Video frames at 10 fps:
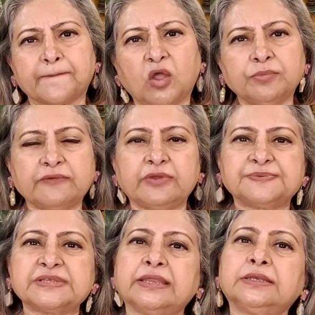on my
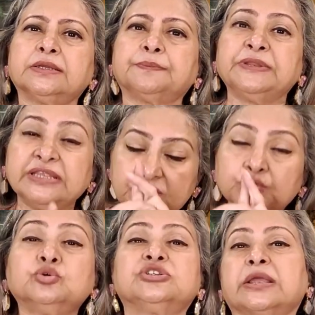website. Please
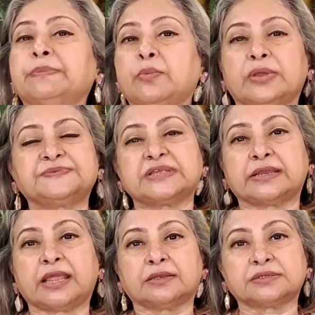do check my
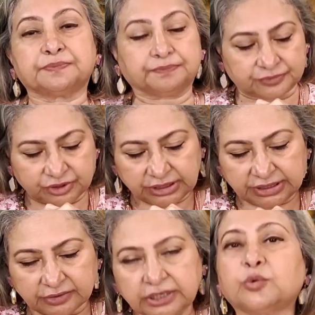website. It's
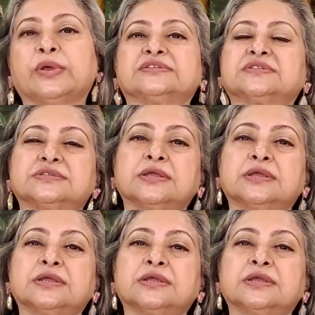really a request.